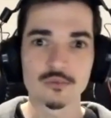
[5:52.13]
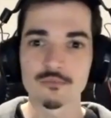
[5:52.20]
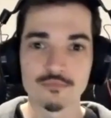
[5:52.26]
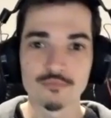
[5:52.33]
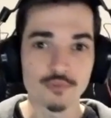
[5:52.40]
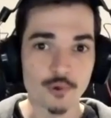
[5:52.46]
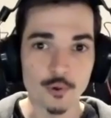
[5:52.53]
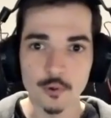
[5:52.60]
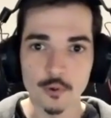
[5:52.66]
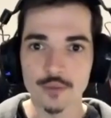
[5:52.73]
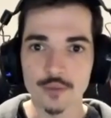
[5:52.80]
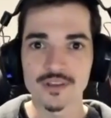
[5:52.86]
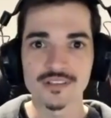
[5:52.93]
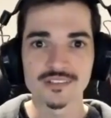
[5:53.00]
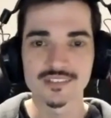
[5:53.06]

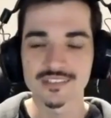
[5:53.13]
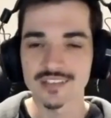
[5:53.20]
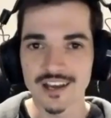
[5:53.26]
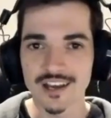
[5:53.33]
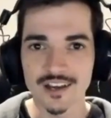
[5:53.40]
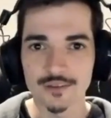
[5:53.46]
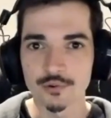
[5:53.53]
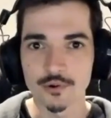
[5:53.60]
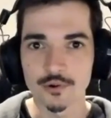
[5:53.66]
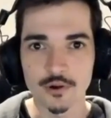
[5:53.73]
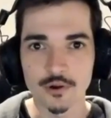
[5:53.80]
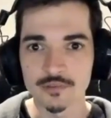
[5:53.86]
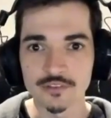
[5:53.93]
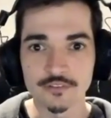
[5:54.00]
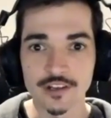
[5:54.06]
programmers, uh,
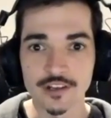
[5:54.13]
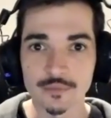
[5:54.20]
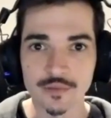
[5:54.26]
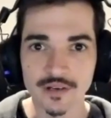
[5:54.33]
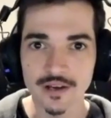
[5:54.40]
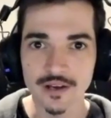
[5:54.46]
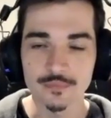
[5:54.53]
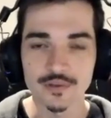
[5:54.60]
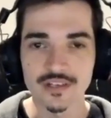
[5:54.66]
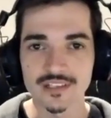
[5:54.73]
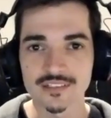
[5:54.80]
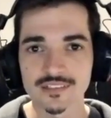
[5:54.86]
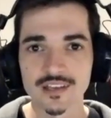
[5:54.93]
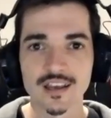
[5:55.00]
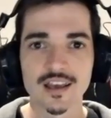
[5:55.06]
program development companies,